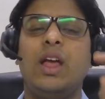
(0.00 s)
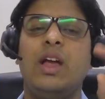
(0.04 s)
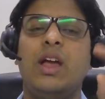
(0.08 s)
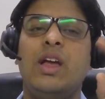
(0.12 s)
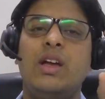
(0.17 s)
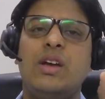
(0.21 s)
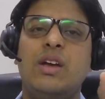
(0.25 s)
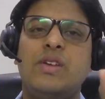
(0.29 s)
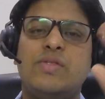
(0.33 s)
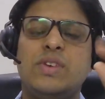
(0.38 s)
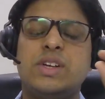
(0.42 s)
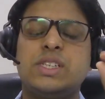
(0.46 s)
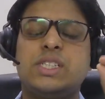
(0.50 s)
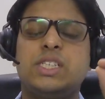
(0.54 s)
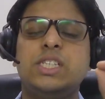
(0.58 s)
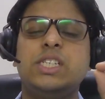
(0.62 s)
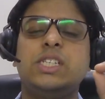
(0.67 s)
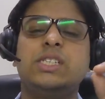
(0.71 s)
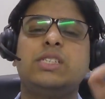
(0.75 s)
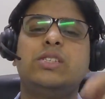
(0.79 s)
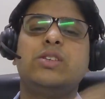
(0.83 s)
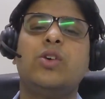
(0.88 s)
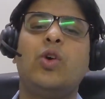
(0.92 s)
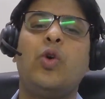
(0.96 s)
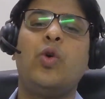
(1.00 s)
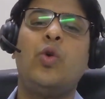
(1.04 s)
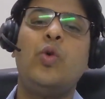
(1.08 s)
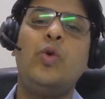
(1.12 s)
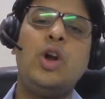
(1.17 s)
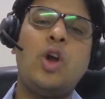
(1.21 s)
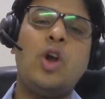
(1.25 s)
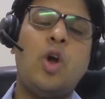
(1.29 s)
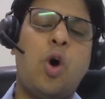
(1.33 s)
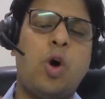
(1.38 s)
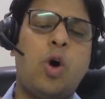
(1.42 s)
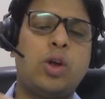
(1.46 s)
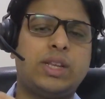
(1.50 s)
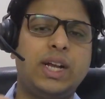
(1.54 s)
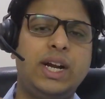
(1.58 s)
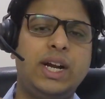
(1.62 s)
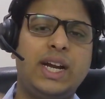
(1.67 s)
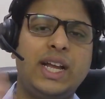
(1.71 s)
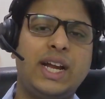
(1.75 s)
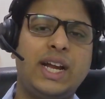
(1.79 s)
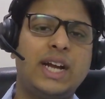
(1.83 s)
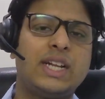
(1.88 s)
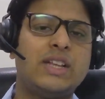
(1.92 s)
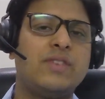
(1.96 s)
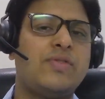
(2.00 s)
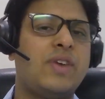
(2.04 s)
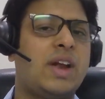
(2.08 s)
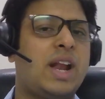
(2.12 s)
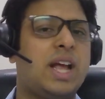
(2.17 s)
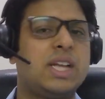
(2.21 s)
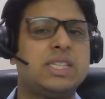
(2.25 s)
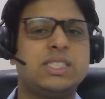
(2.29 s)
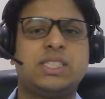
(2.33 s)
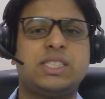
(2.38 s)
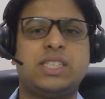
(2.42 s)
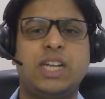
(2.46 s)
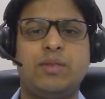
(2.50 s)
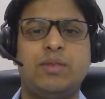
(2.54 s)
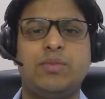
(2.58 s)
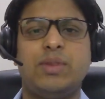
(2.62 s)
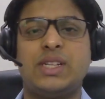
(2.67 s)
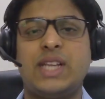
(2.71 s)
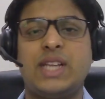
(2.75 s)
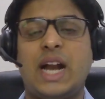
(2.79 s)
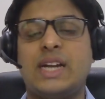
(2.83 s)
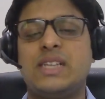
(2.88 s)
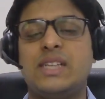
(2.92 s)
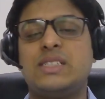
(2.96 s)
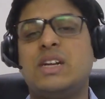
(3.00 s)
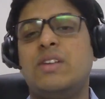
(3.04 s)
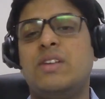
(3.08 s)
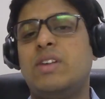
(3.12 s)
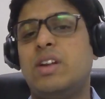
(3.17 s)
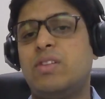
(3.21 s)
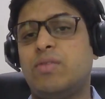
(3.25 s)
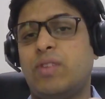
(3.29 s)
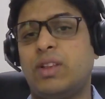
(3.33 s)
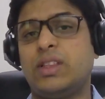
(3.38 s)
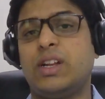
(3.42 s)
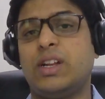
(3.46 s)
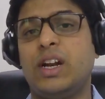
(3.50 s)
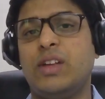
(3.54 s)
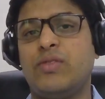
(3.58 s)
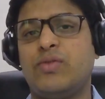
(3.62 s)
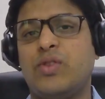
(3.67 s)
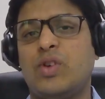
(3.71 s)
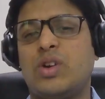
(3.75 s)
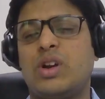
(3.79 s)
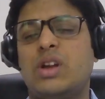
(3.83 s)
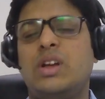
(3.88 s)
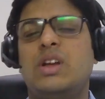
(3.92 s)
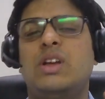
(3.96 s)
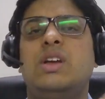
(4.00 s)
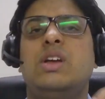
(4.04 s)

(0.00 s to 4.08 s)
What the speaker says: First is who will authenticate the financial statement. That is covered in 134.